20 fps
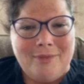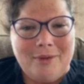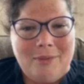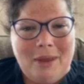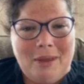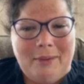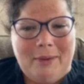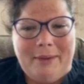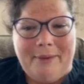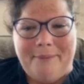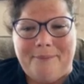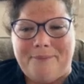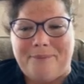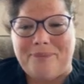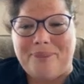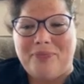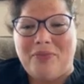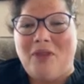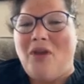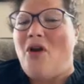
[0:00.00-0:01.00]
Maybe.
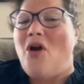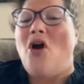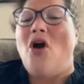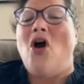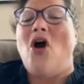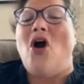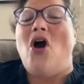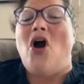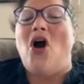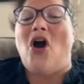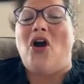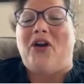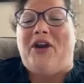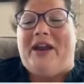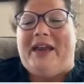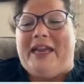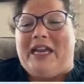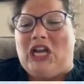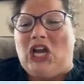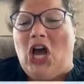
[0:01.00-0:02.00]
All
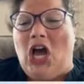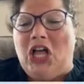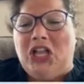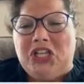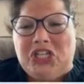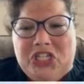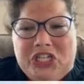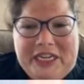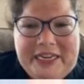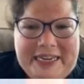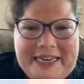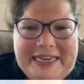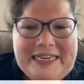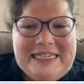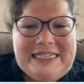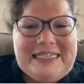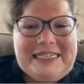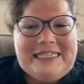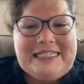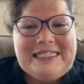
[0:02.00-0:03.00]
right, ecology. It
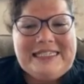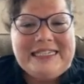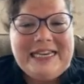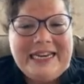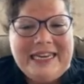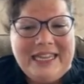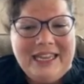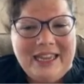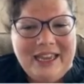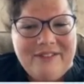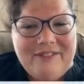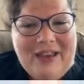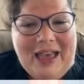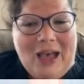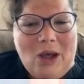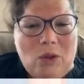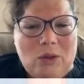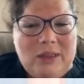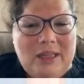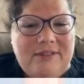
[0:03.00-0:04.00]
is the study of
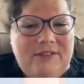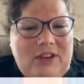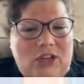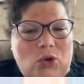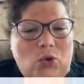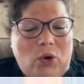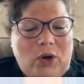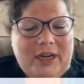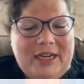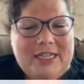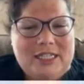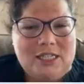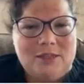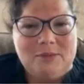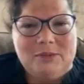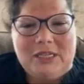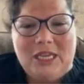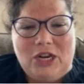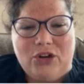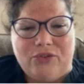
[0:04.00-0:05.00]
how living
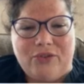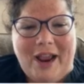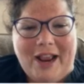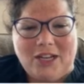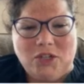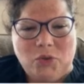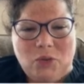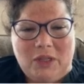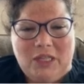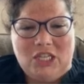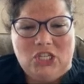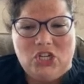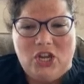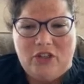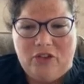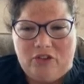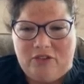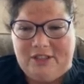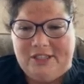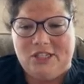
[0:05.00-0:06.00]
organisms interact with each
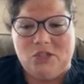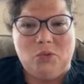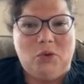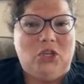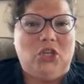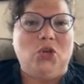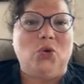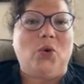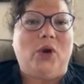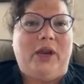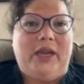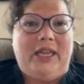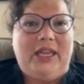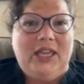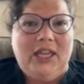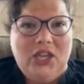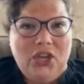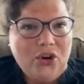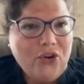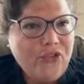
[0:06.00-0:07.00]
other. This is what you are
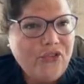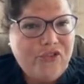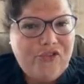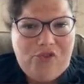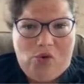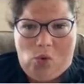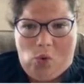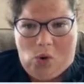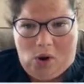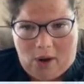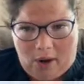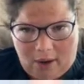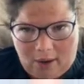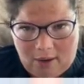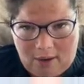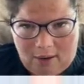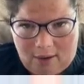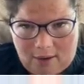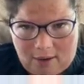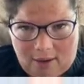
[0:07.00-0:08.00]
here for.
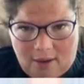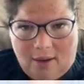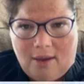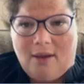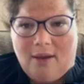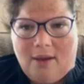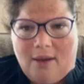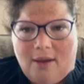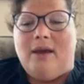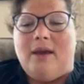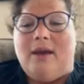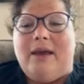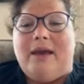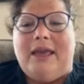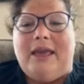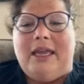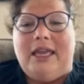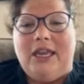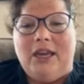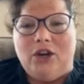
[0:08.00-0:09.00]

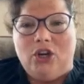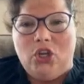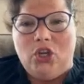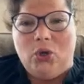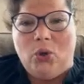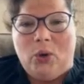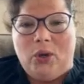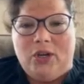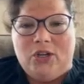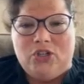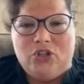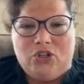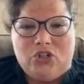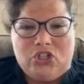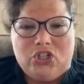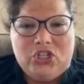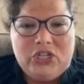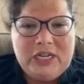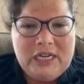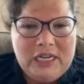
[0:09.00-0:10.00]
Here you go. Here's your
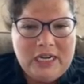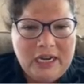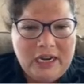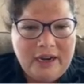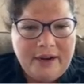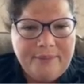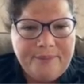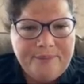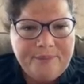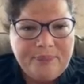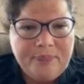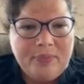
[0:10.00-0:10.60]
cheetah.